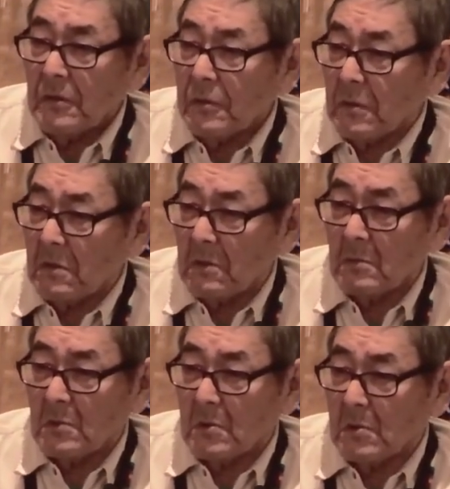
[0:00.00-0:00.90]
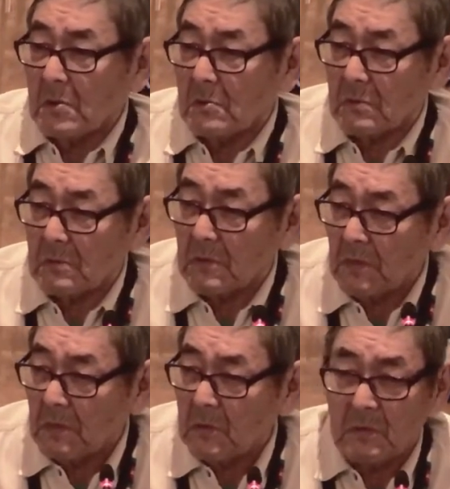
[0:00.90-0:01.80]
we're,
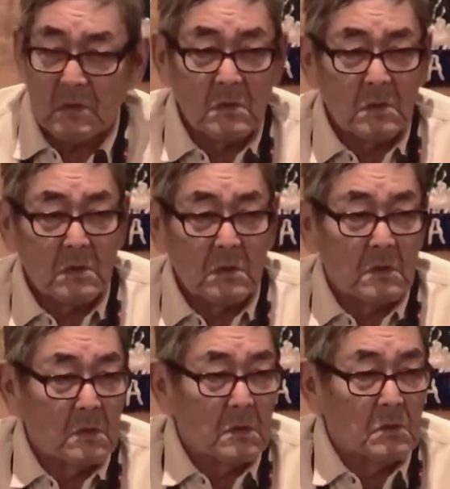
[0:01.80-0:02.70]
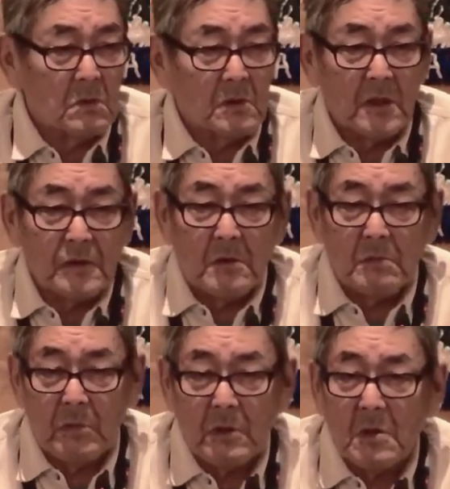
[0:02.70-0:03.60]
we're not
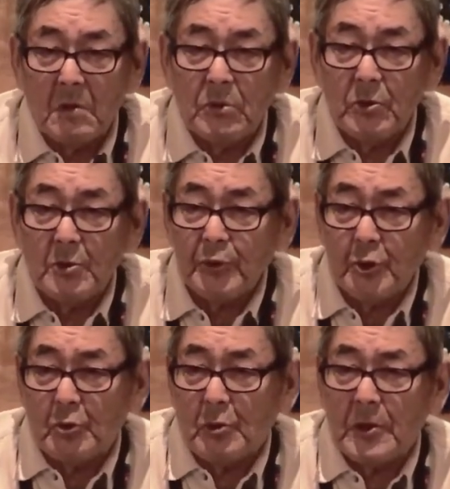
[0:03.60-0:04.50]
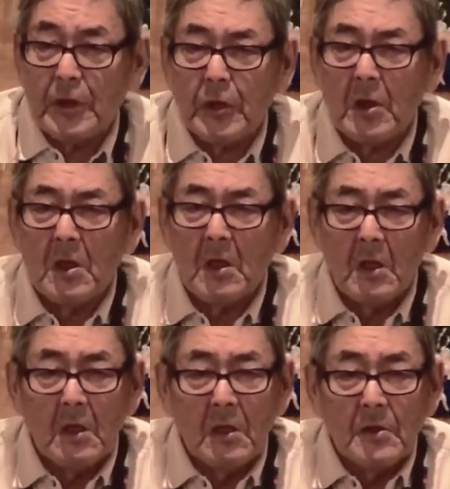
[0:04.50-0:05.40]
immune to it.
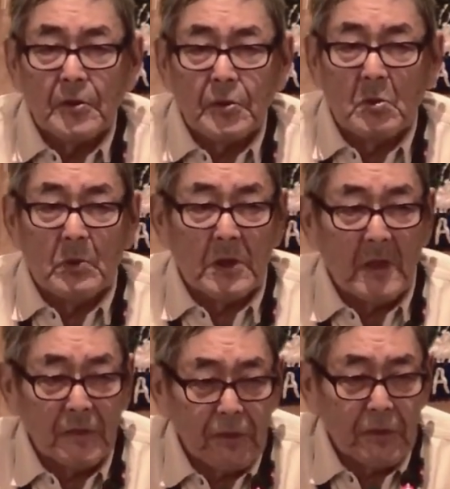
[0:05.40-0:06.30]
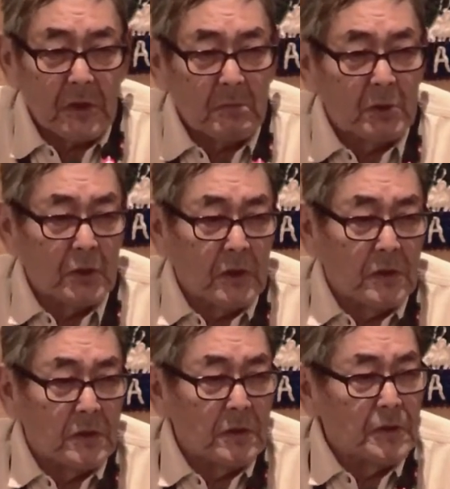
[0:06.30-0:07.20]
So we got sick pretty
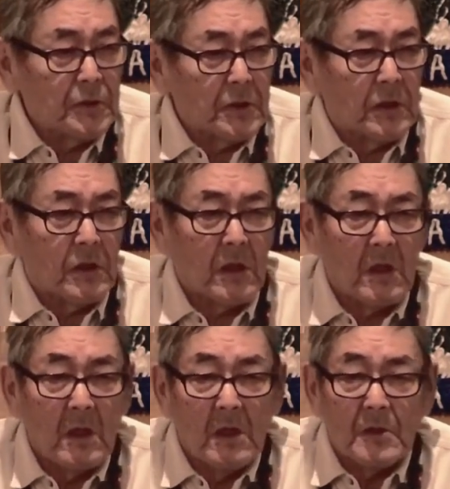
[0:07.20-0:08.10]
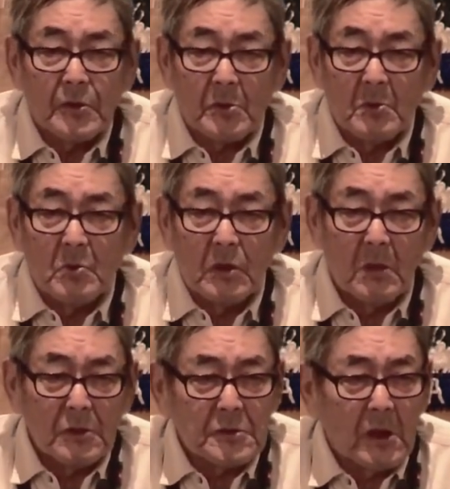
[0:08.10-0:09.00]
easy. So we lost a
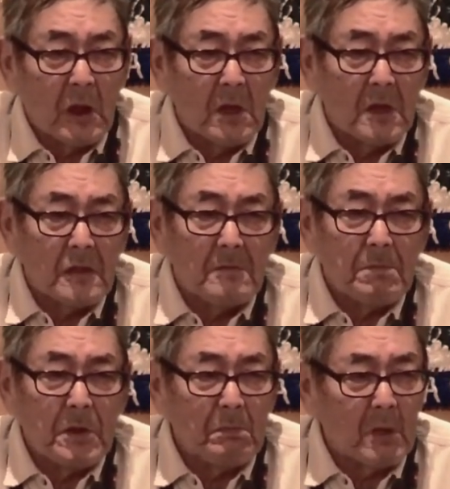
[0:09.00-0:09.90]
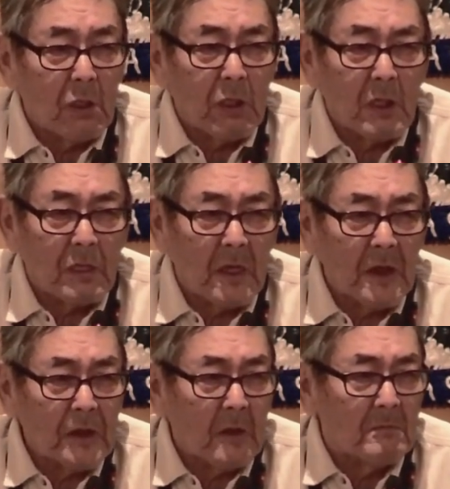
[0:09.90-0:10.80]
lot of people that time
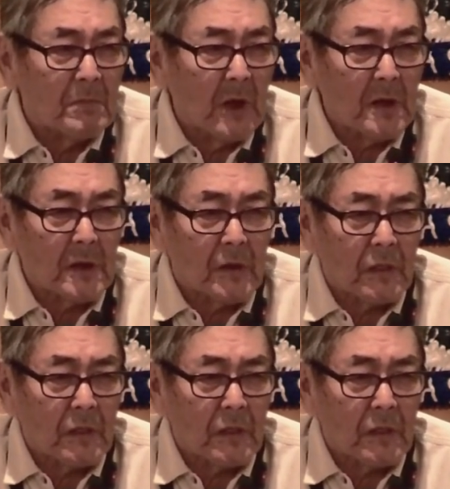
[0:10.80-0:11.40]
back in the